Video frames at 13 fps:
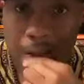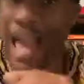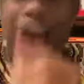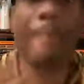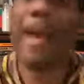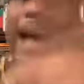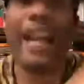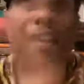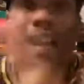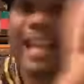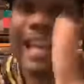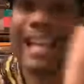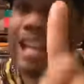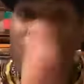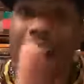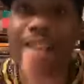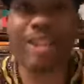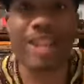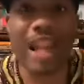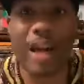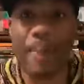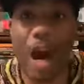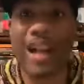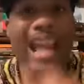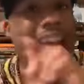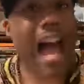I'm not even, and the crazy thing about
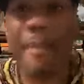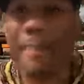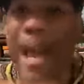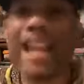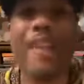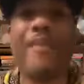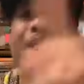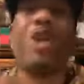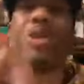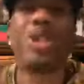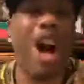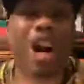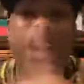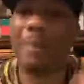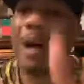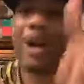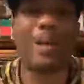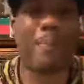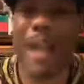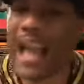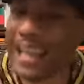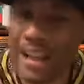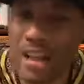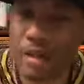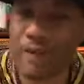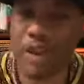it, I'm not even going to talk about the black
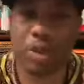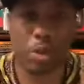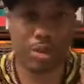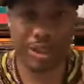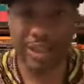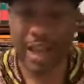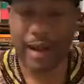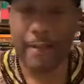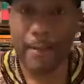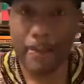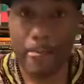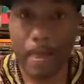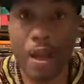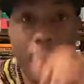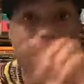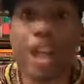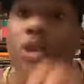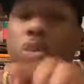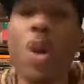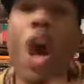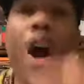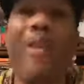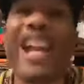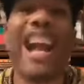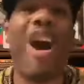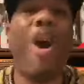individuals today because we're
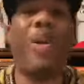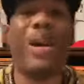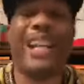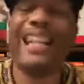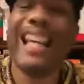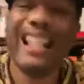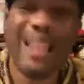already holding the